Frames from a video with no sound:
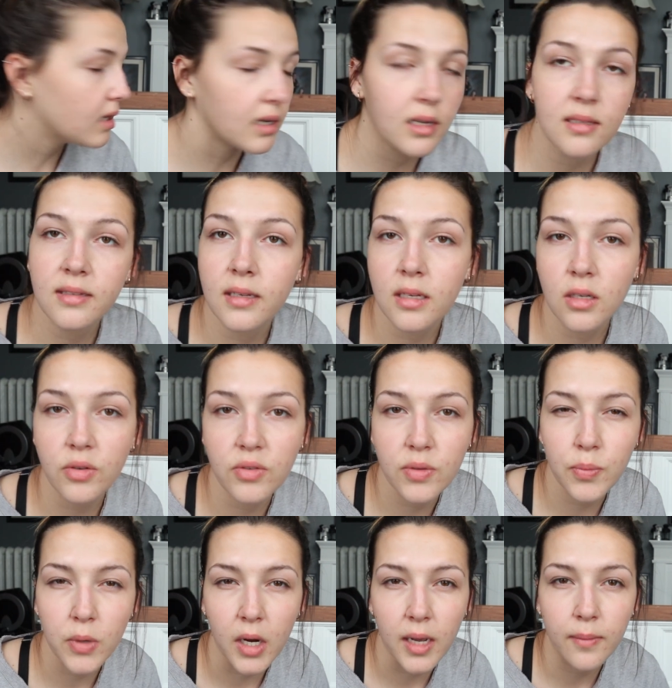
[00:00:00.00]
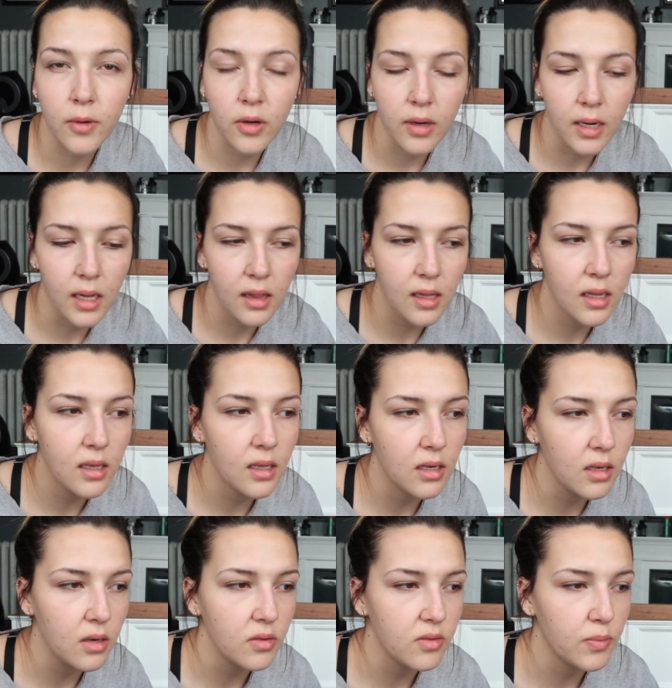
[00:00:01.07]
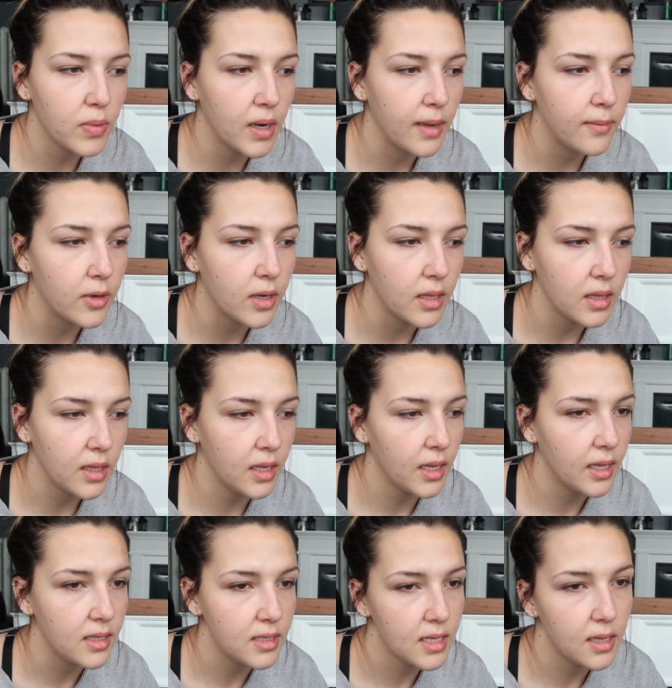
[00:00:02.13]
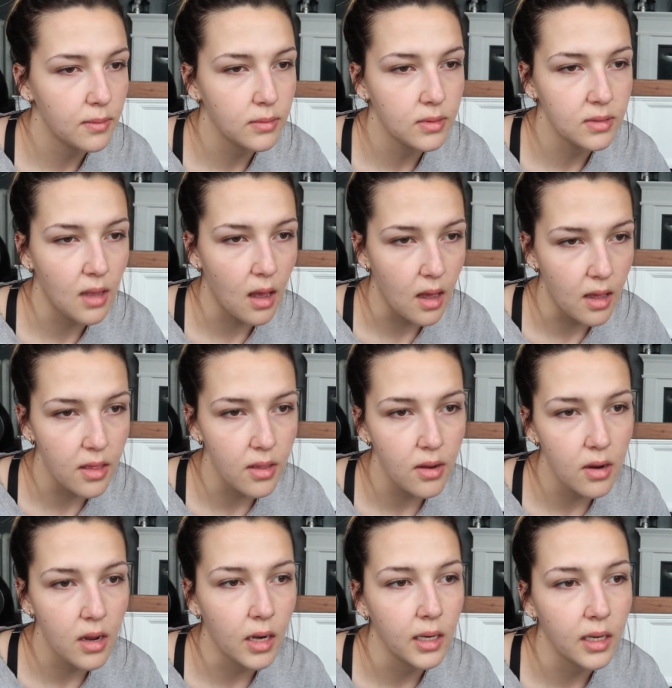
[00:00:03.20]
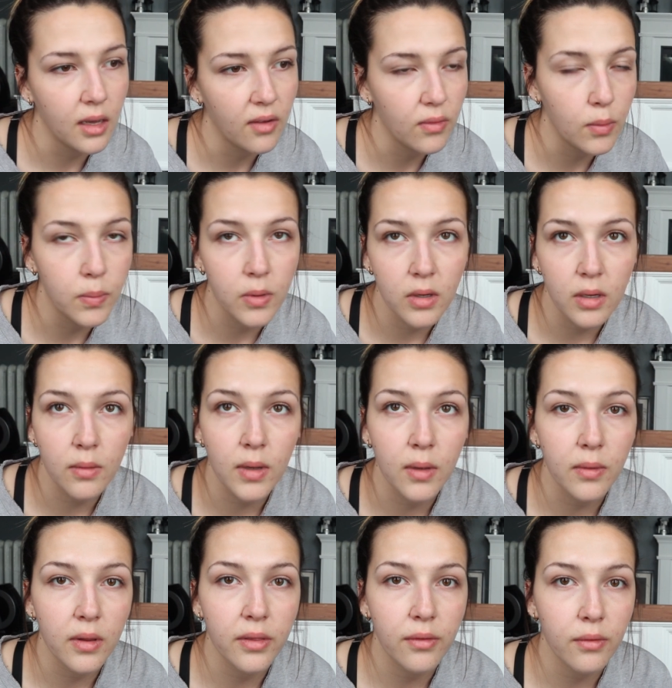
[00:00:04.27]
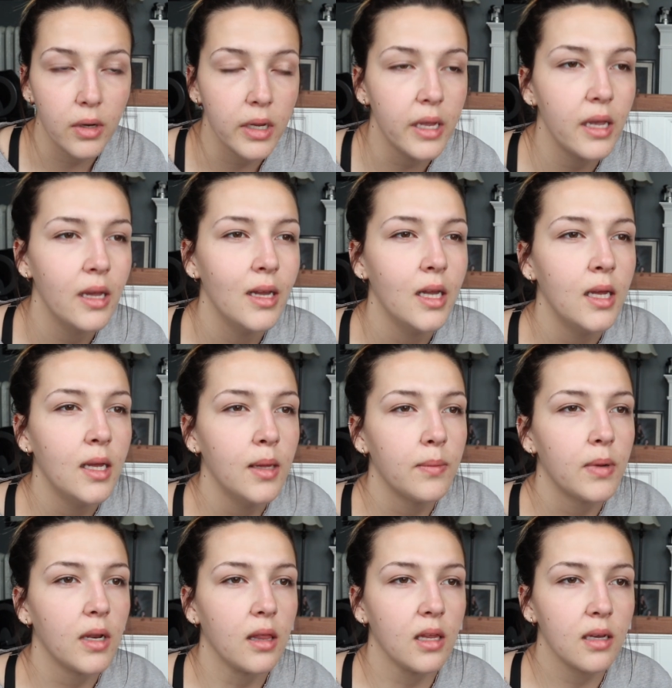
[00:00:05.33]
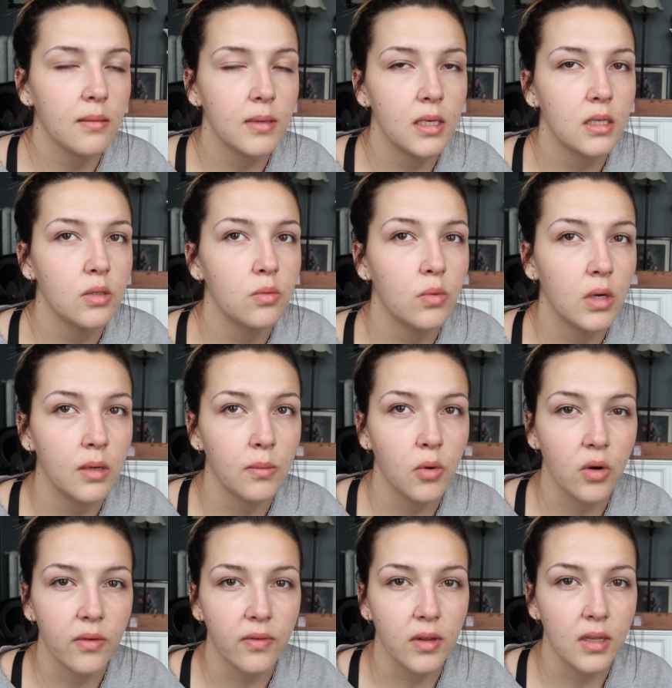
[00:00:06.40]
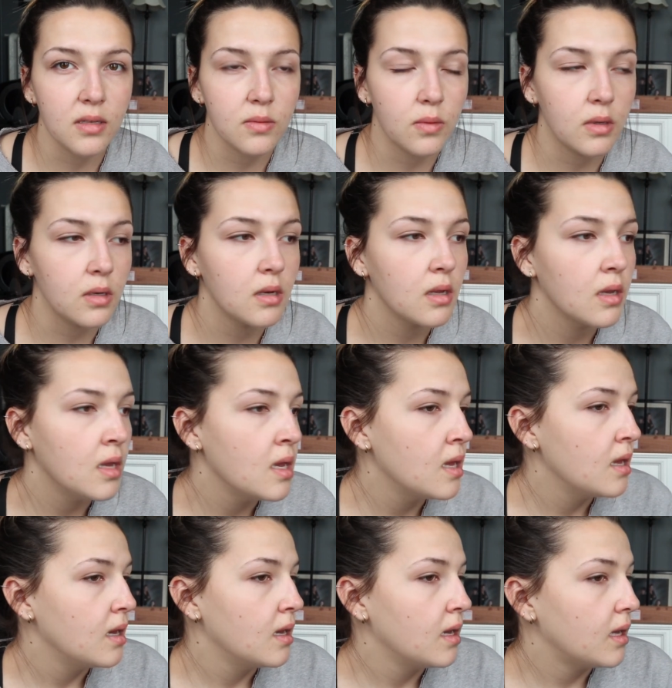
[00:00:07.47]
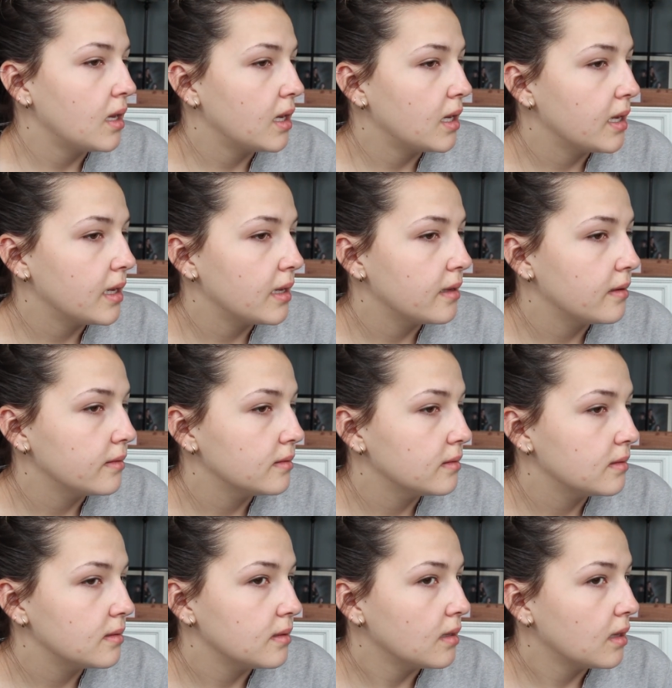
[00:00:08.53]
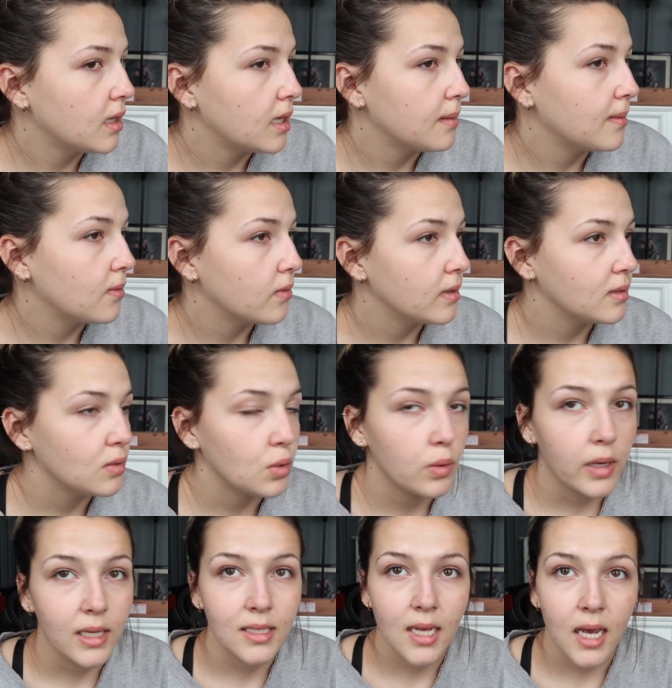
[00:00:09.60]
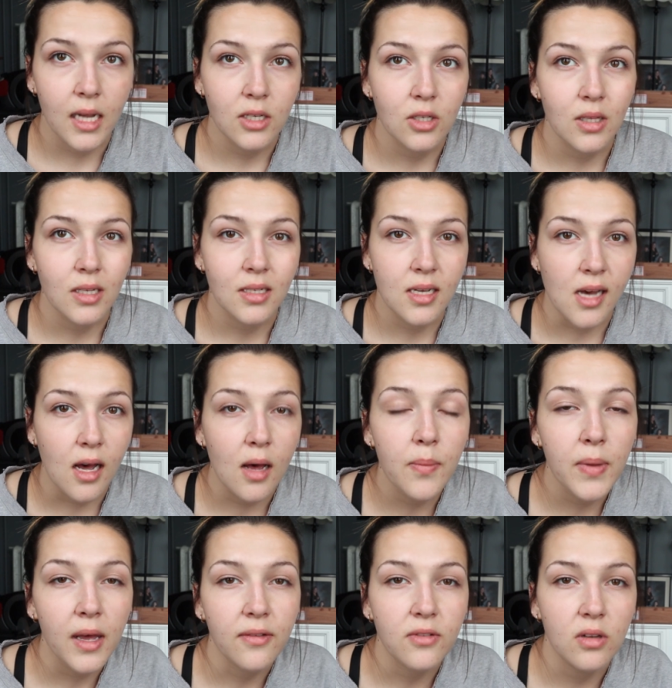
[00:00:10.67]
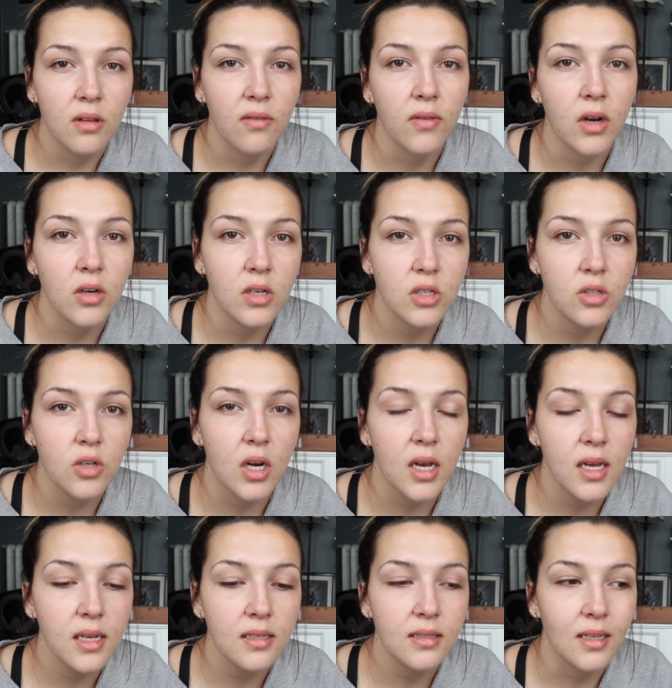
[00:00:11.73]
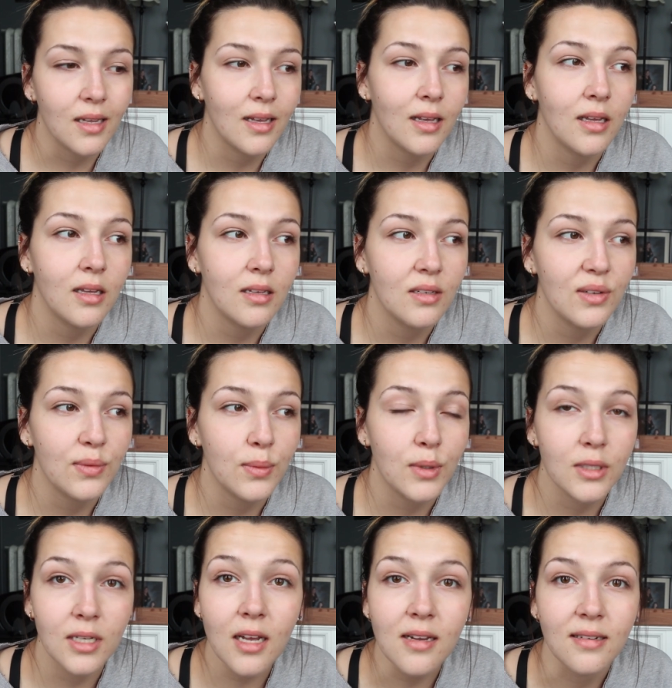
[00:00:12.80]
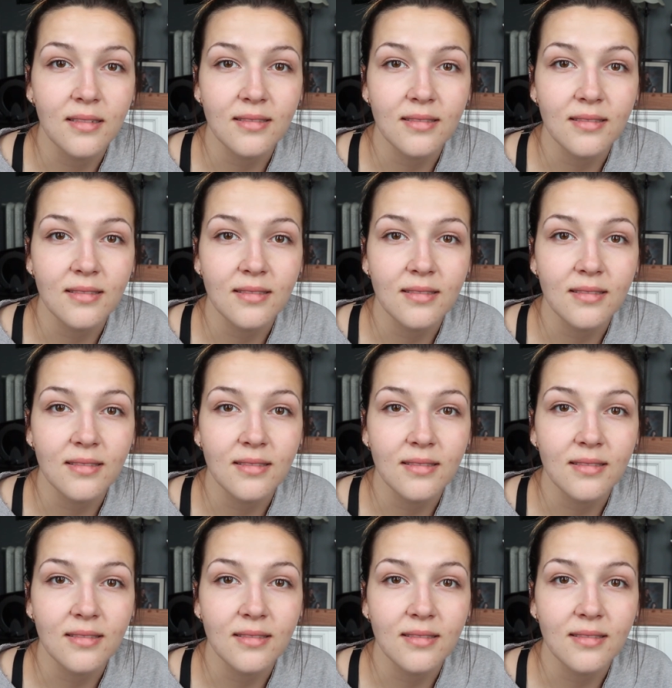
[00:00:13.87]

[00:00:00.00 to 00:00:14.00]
because I didn't use a primer or anything. I didn't use a primer on the end tables either, and I covered pretty well with 3, but I think I'm gonna do one more for this one, and then I'm going to attach the top after the varnish dries, and we're done.